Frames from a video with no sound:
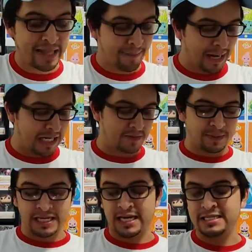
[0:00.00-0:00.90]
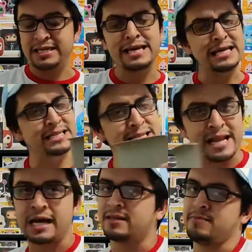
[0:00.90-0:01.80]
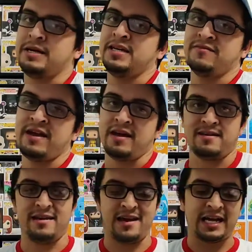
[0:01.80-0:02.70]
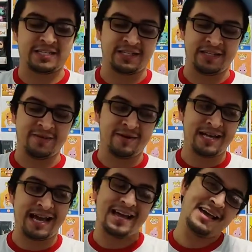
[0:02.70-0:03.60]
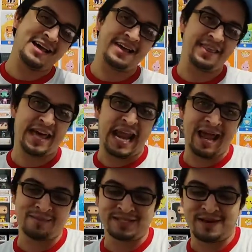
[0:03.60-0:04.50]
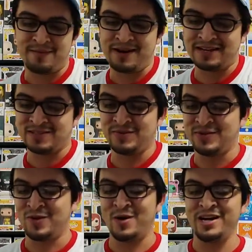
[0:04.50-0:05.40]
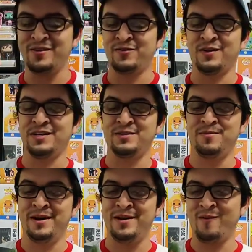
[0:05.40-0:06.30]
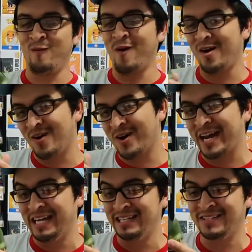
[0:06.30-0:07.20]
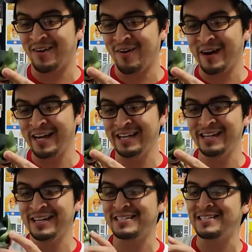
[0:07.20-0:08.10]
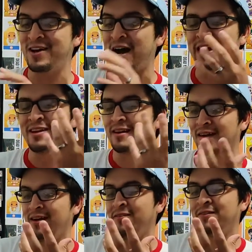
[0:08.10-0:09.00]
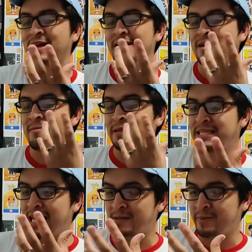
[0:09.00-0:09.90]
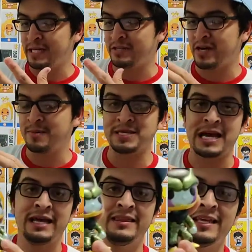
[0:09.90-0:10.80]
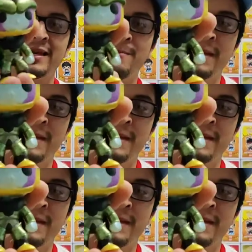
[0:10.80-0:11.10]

out of the box because he is not the main event, actually. We got uh, that Amazon box over there waiting for us, but whoa, okay, so he looks... I love metallic paint jobs. I think it